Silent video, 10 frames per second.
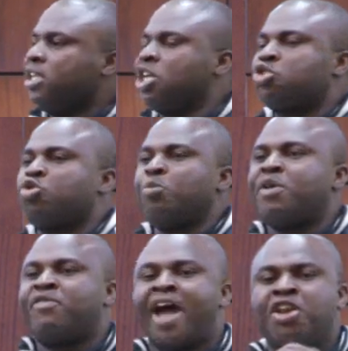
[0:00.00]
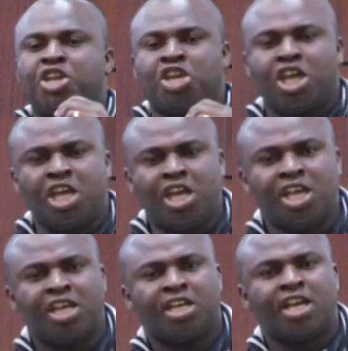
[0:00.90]
This could be very key
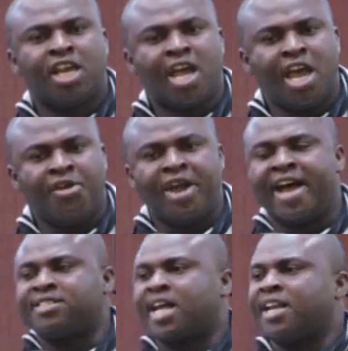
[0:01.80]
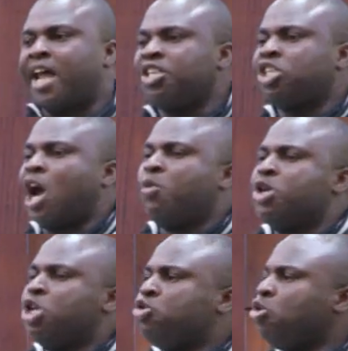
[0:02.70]
areas that Nigeria will
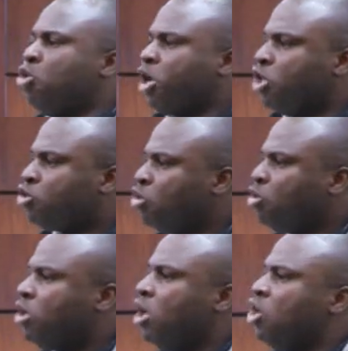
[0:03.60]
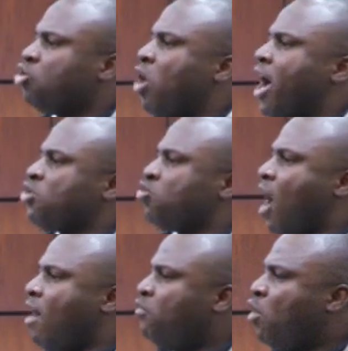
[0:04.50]
need to look into so as to
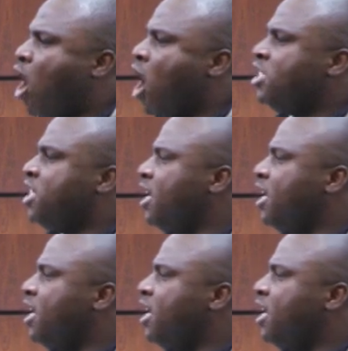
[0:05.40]
avoid the